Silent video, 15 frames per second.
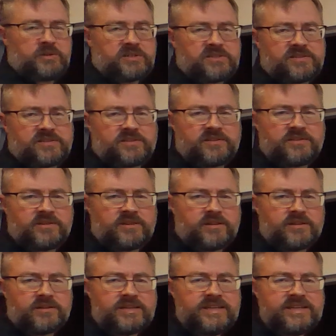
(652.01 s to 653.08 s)
what's
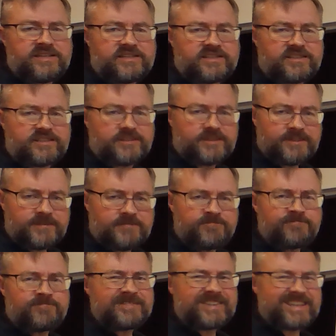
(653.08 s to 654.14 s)
the least
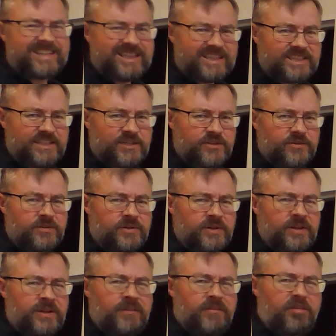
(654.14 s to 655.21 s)
clear.
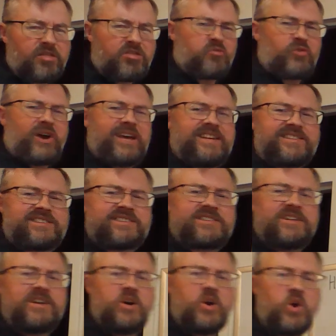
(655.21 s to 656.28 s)

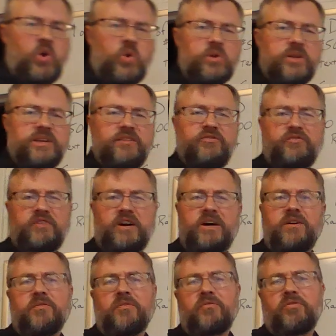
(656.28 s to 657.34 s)
Thrice holy
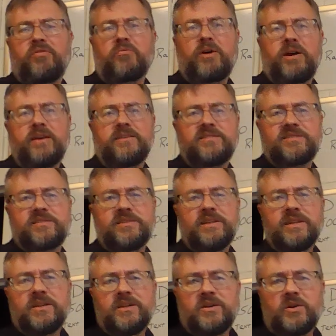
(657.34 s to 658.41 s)
fount, thrice
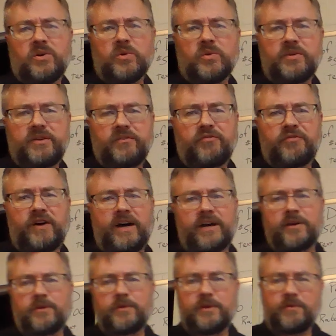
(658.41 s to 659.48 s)
holy
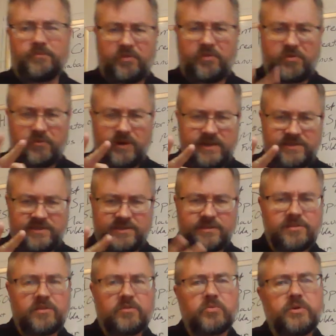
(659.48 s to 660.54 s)
fire. Well, thrice
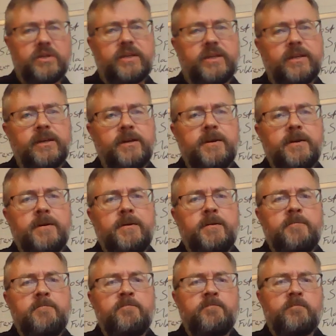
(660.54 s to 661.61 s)
is three.
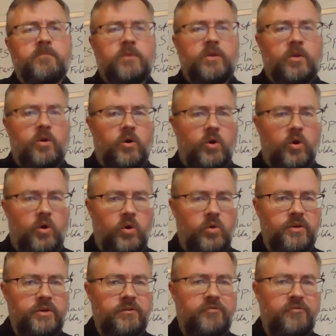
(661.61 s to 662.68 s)

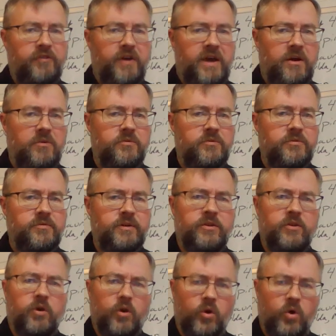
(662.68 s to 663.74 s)
Holy fount and